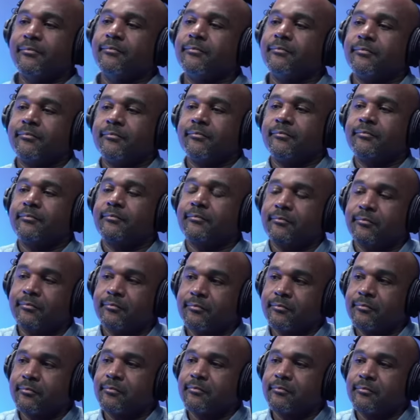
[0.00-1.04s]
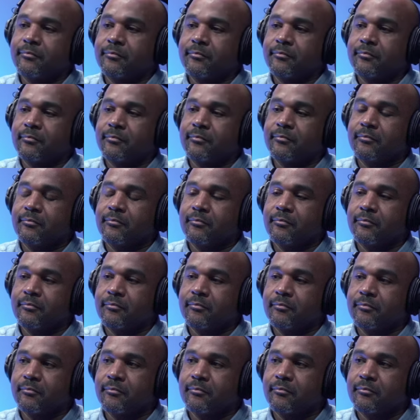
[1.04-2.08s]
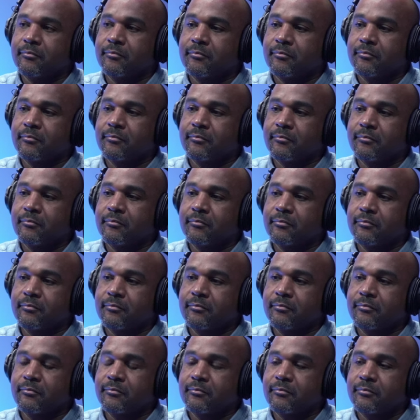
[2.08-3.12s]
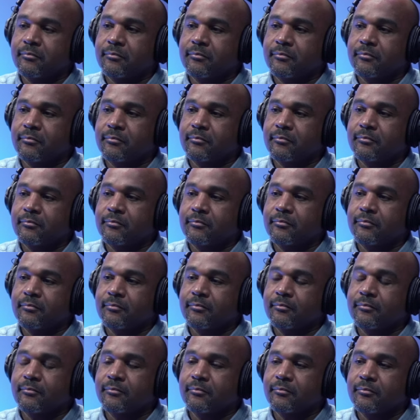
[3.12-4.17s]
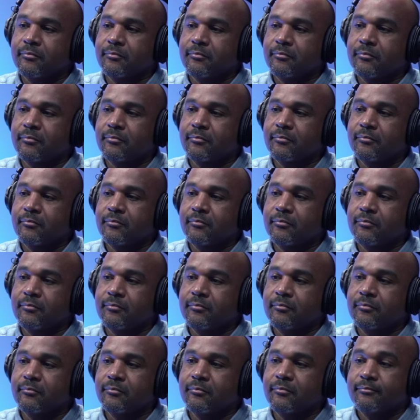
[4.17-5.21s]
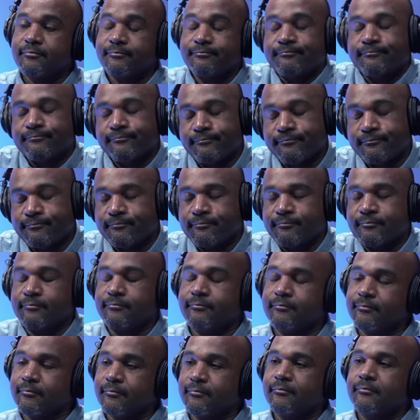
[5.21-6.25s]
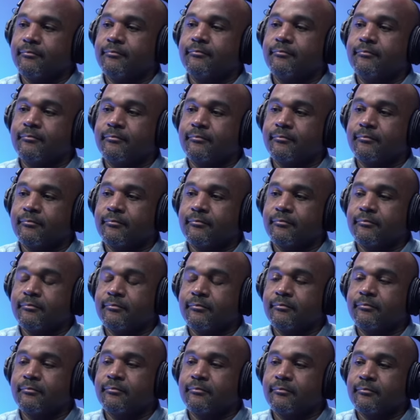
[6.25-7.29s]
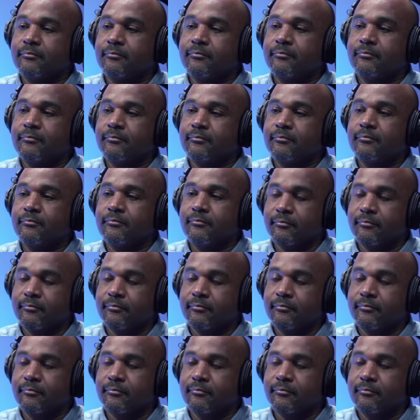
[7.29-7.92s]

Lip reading: This person isn't speaking.